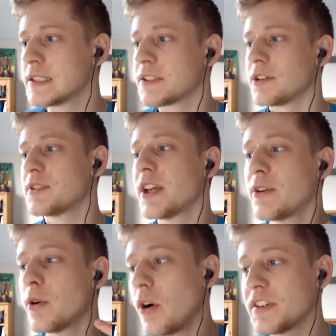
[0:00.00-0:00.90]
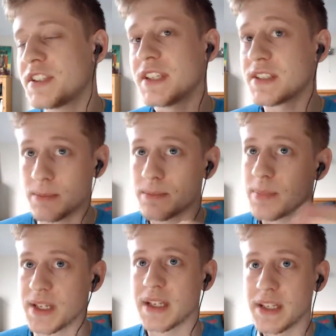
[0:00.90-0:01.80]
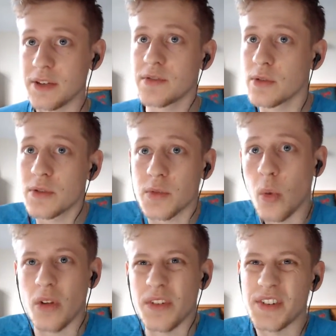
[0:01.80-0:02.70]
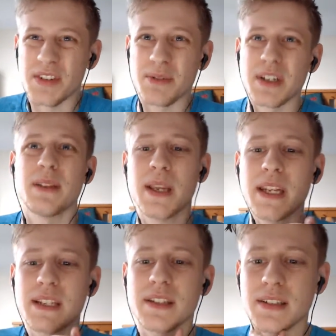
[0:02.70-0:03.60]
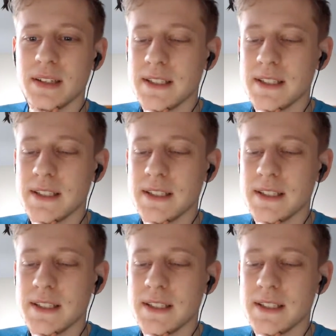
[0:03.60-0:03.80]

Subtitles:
So tilt obviously isn't particularly useful because what does it really mean? It doesn't